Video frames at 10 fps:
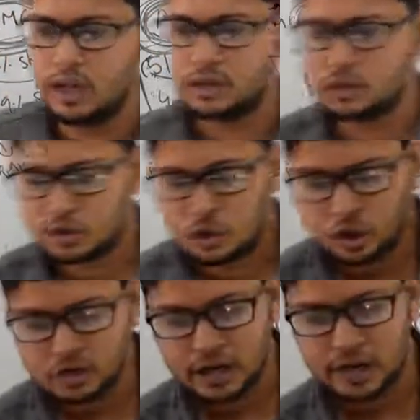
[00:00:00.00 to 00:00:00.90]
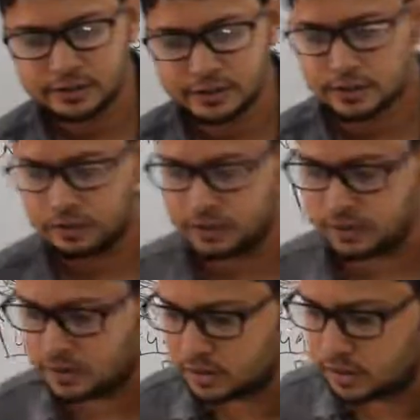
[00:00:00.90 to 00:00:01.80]
and Scotch has
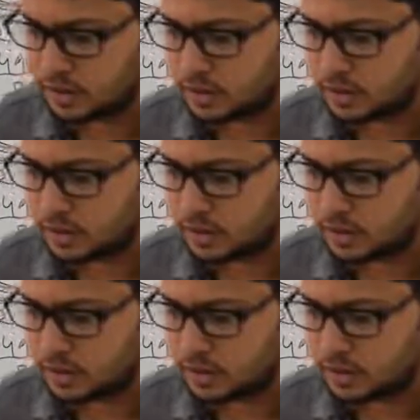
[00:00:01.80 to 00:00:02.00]
given